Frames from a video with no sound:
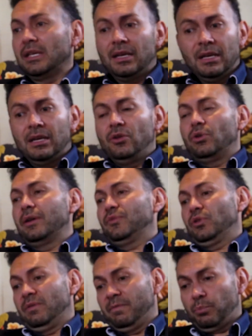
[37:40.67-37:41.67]
Yeah. We have
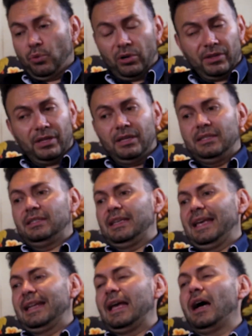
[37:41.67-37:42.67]
to import this,
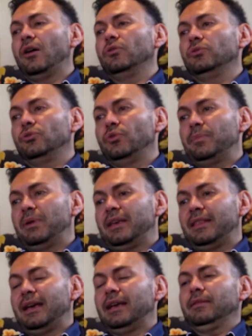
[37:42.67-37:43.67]
and how do we
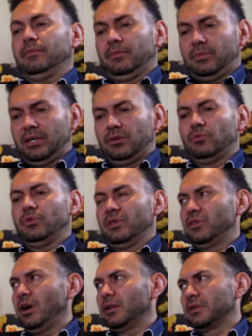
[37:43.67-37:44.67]
pay that?
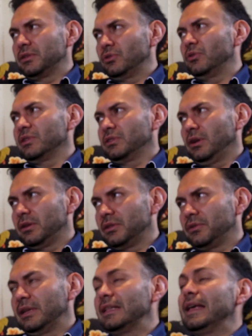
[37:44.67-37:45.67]
With dollars, U.S. dollars, right?